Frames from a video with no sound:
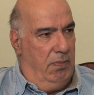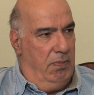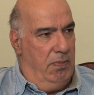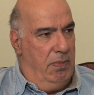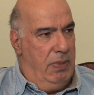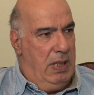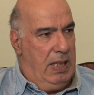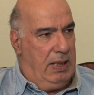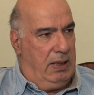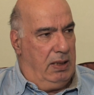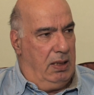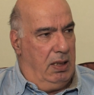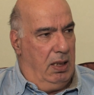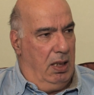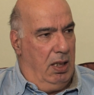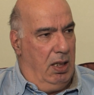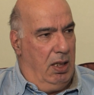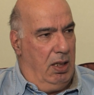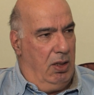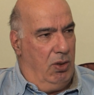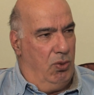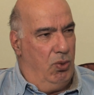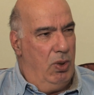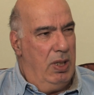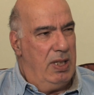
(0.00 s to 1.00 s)
But
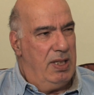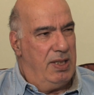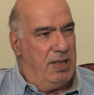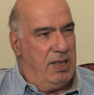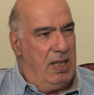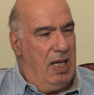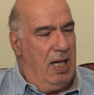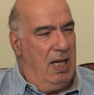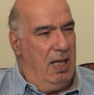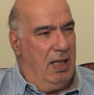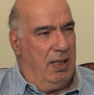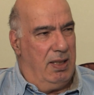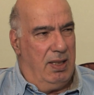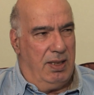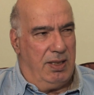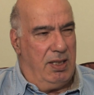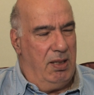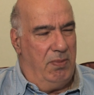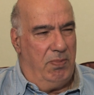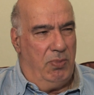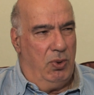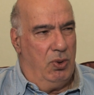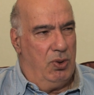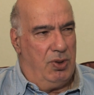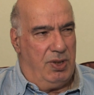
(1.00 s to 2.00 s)
uh, when sa the
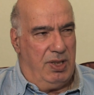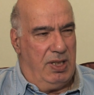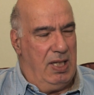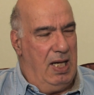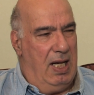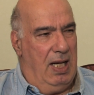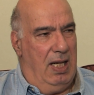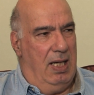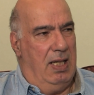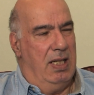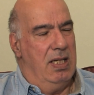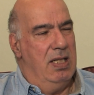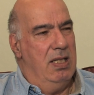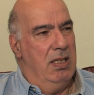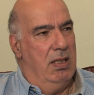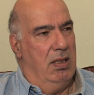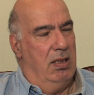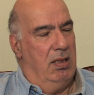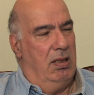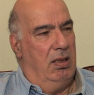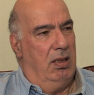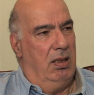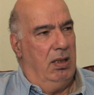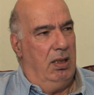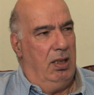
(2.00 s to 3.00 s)
ship was sailing,
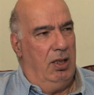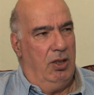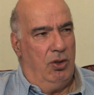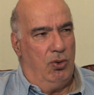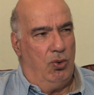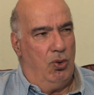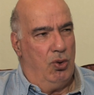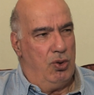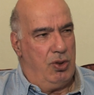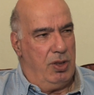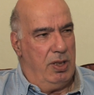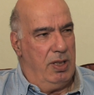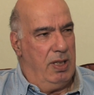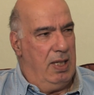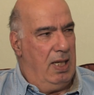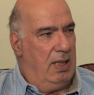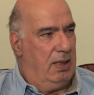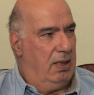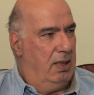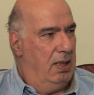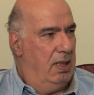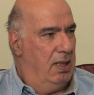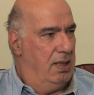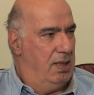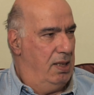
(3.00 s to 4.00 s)
it wasn't
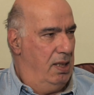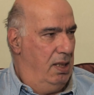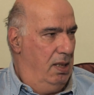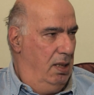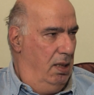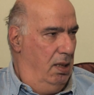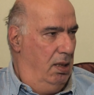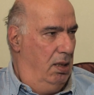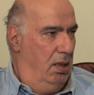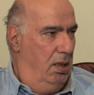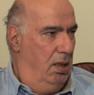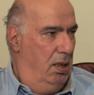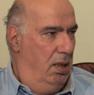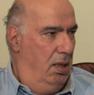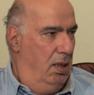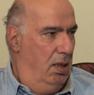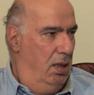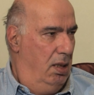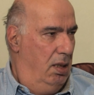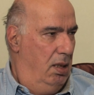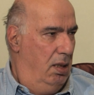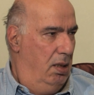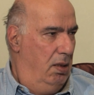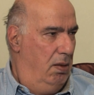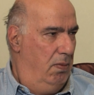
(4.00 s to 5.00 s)
that easy,
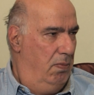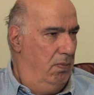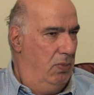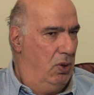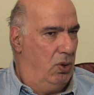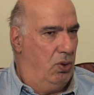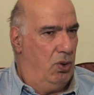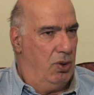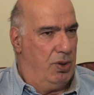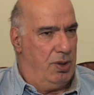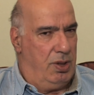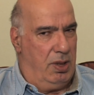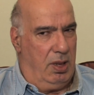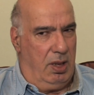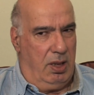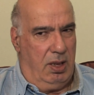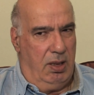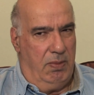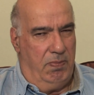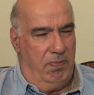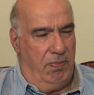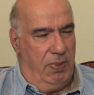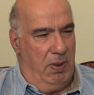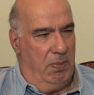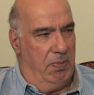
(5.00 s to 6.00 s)
because the
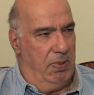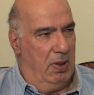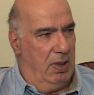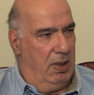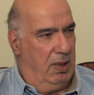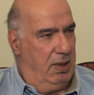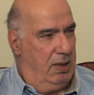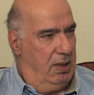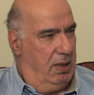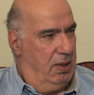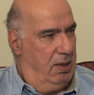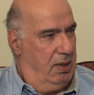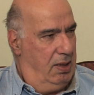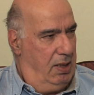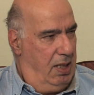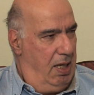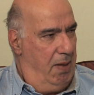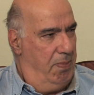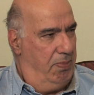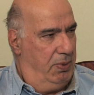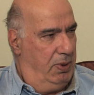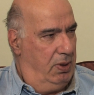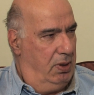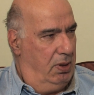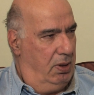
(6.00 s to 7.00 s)
people
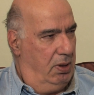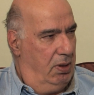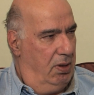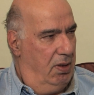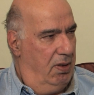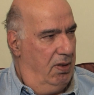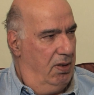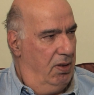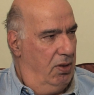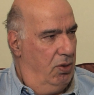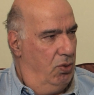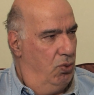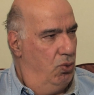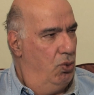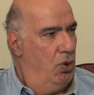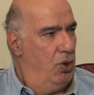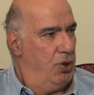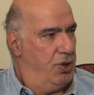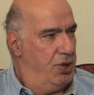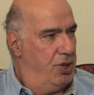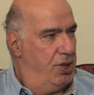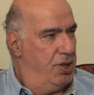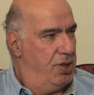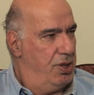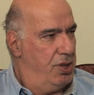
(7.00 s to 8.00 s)
kept
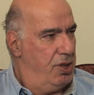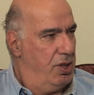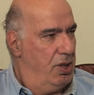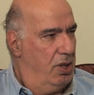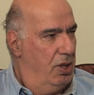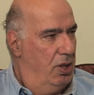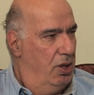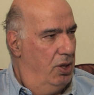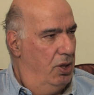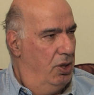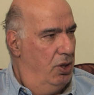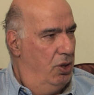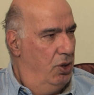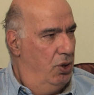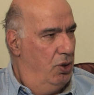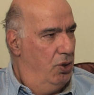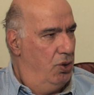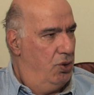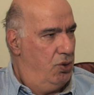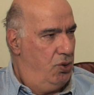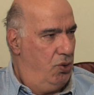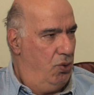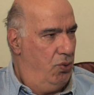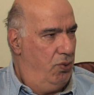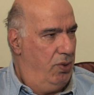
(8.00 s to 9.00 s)
watches,
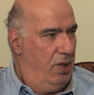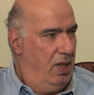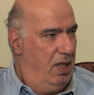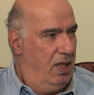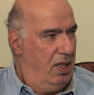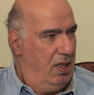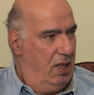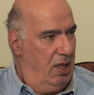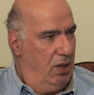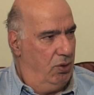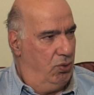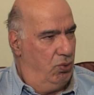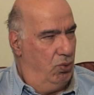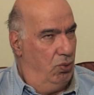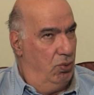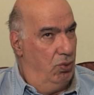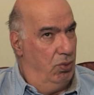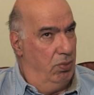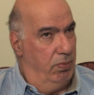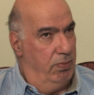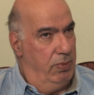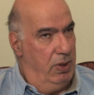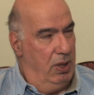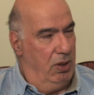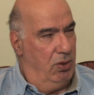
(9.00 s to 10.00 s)
so mm. they had
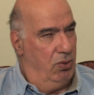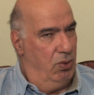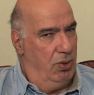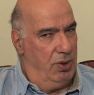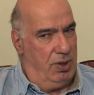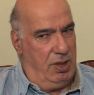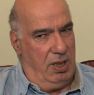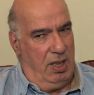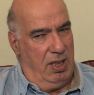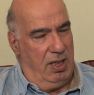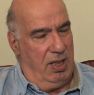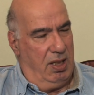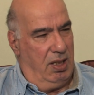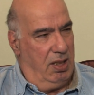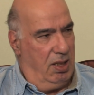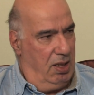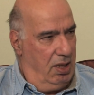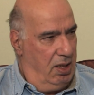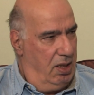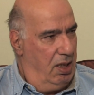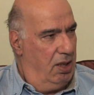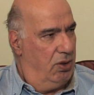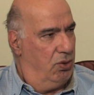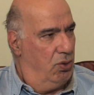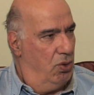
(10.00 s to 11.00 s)
to be watched, and then they
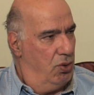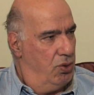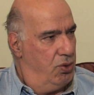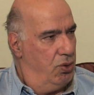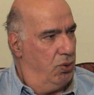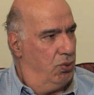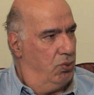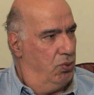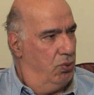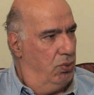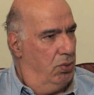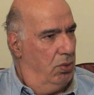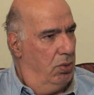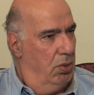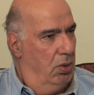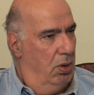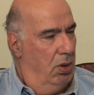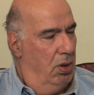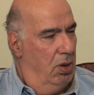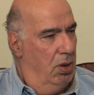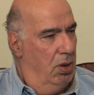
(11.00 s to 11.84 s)
had also to,